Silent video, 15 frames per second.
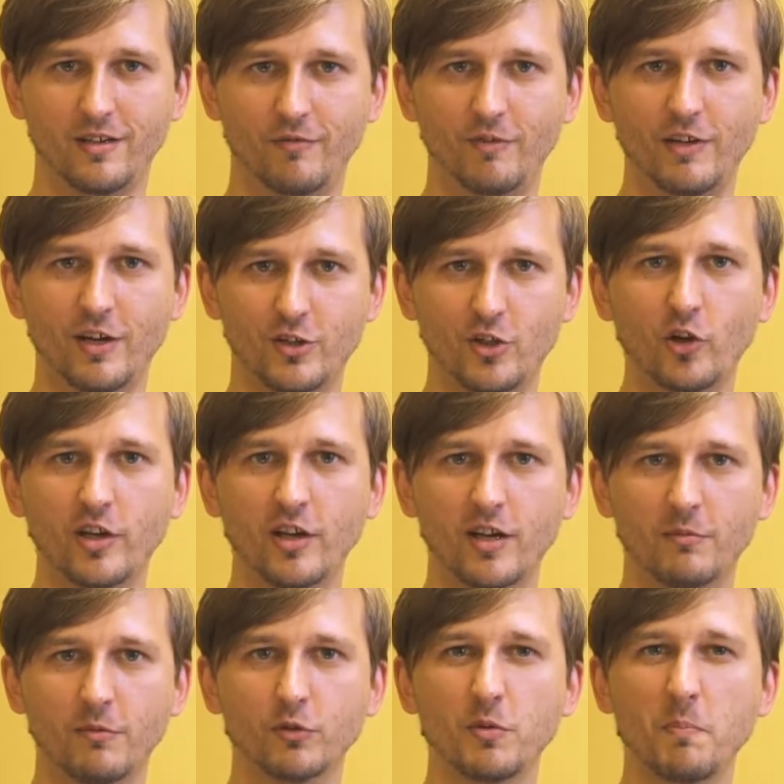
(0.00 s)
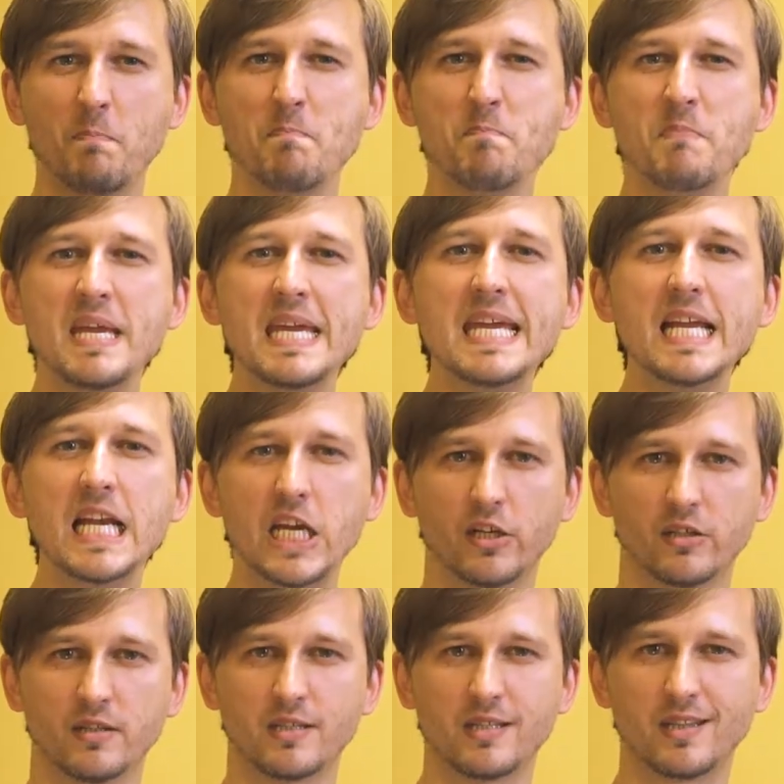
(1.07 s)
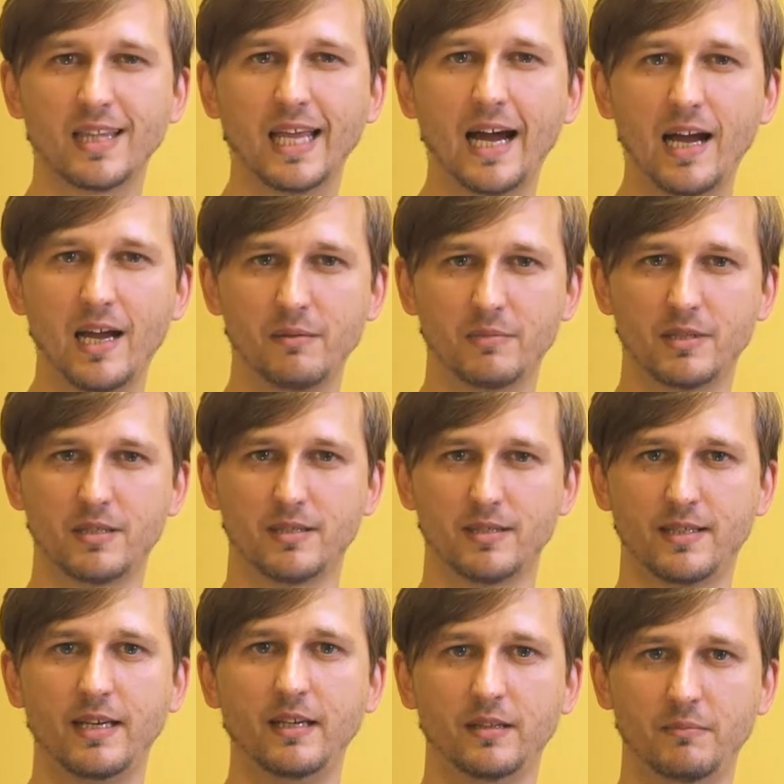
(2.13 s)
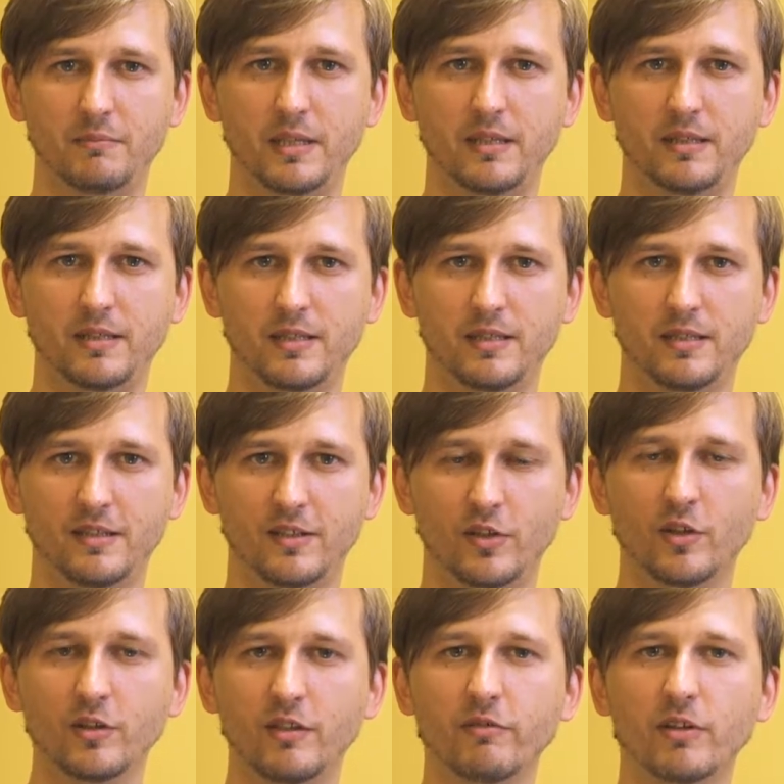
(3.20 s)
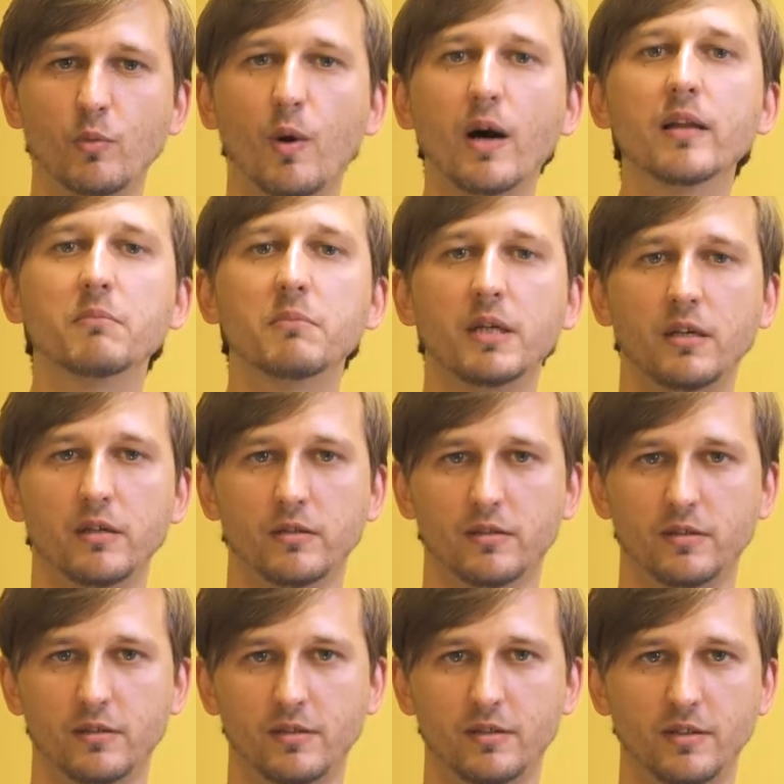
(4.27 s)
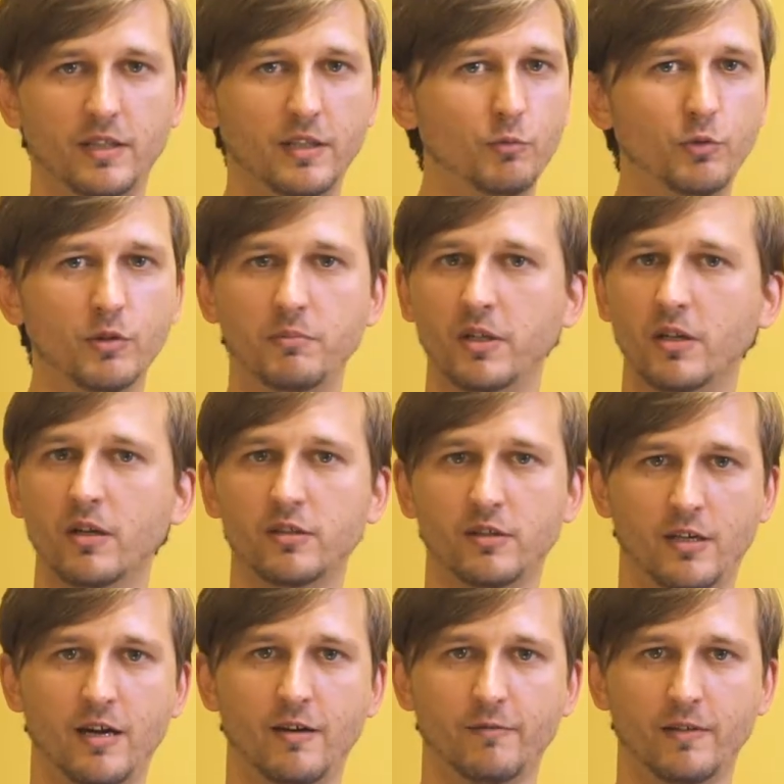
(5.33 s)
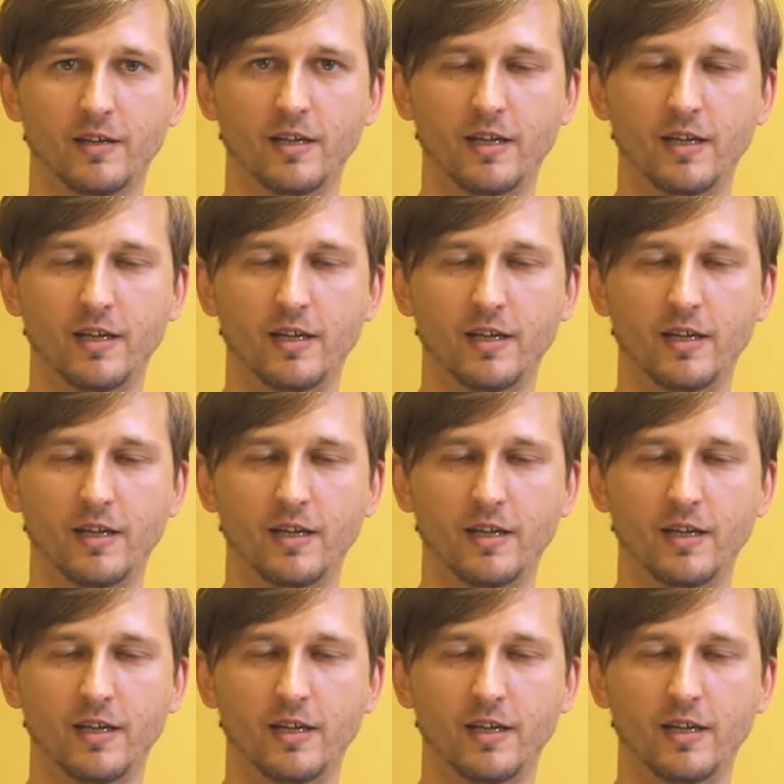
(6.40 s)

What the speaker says: We are talking about millions times scalability, not even 1 million. It would be not enough.